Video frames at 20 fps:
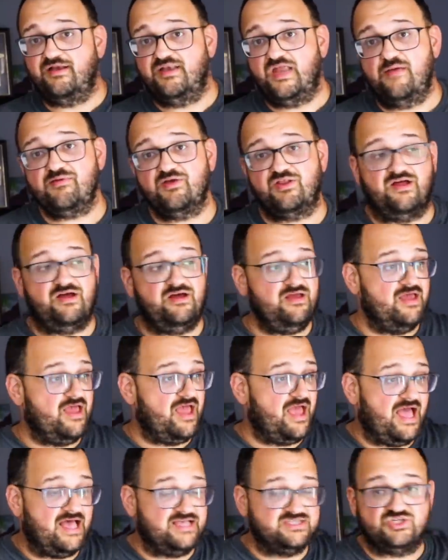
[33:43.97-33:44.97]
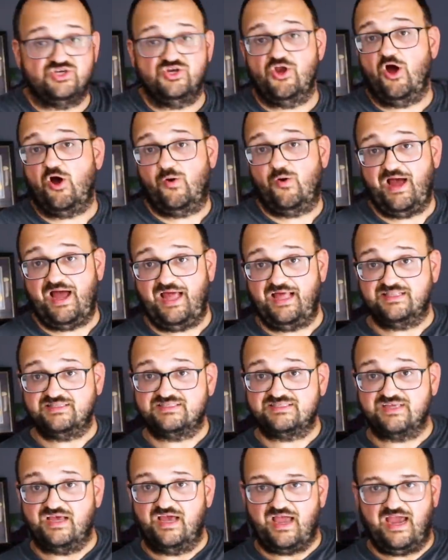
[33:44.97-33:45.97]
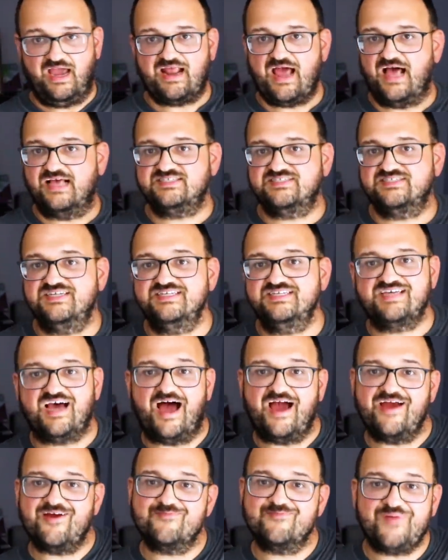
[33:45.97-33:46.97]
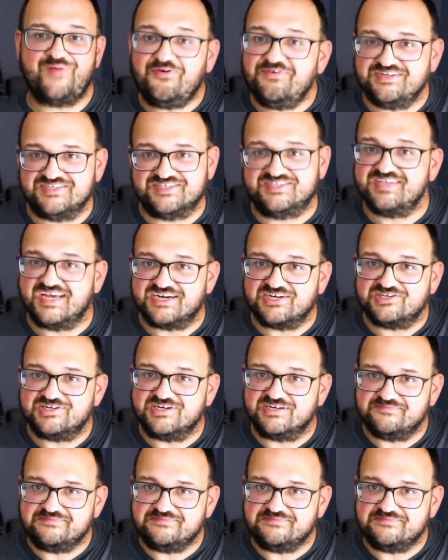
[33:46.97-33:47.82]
Nebula, has no ads and has an entire bonus section.